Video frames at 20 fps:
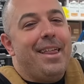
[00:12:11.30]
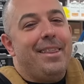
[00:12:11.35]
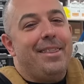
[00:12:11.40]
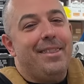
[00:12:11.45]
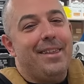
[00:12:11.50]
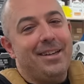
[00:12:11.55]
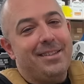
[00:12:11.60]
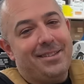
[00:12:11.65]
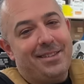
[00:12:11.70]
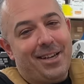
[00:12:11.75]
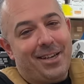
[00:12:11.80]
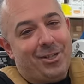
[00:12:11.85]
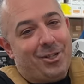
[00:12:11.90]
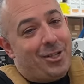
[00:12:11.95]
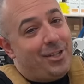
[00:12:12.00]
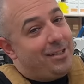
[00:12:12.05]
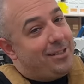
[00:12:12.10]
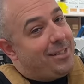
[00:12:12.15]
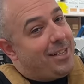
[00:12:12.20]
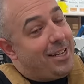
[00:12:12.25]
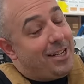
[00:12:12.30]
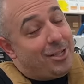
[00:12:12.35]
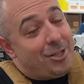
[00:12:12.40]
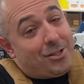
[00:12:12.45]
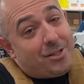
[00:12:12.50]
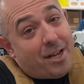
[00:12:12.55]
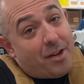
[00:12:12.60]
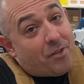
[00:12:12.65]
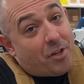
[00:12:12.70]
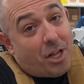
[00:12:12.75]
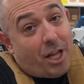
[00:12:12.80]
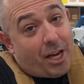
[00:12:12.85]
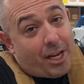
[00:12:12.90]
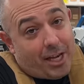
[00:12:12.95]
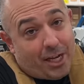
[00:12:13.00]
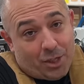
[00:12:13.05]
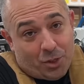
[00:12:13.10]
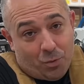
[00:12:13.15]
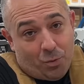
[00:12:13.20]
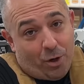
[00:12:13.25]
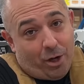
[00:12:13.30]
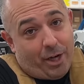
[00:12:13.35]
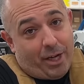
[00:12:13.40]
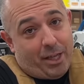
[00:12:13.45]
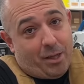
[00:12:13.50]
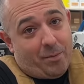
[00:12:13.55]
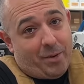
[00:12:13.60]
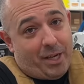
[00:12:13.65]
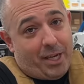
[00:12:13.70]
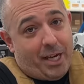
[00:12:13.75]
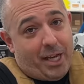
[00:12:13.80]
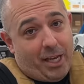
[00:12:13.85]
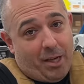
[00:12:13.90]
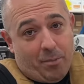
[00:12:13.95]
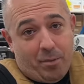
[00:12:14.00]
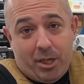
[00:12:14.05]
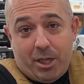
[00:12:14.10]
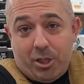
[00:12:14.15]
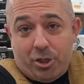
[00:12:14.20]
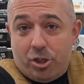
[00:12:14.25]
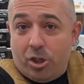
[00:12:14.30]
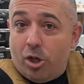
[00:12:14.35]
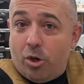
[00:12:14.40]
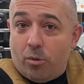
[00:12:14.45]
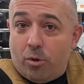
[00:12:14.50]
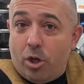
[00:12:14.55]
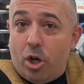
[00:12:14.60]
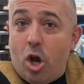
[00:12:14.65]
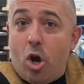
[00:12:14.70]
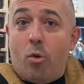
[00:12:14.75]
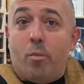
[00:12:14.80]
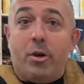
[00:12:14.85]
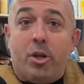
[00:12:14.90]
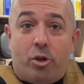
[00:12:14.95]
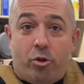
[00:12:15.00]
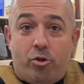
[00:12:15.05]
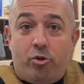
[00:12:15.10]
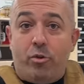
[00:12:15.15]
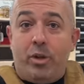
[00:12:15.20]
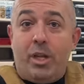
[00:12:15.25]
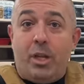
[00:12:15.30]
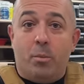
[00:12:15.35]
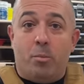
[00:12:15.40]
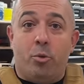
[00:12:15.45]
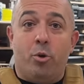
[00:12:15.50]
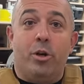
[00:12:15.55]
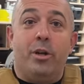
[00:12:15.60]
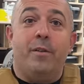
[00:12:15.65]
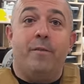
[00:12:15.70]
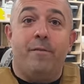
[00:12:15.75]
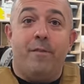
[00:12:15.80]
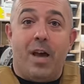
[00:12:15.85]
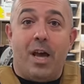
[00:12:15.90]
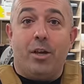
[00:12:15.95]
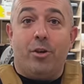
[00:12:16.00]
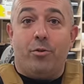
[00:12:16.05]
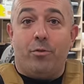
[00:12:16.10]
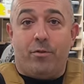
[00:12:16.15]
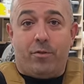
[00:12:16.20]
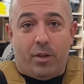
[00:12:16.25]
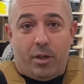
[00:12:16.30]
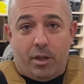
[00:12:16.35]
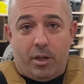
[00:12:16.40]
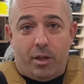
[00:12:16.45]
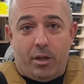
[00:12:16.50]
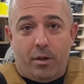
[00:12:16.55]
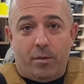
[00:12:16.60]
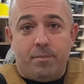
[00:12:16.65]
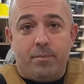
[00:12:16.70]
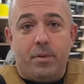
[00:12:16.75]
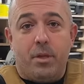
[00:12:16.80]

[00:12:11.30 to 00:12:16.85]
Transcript: This section is going to just have a lot of guesswork in the beginning because you don't know, but you do need to put values in here.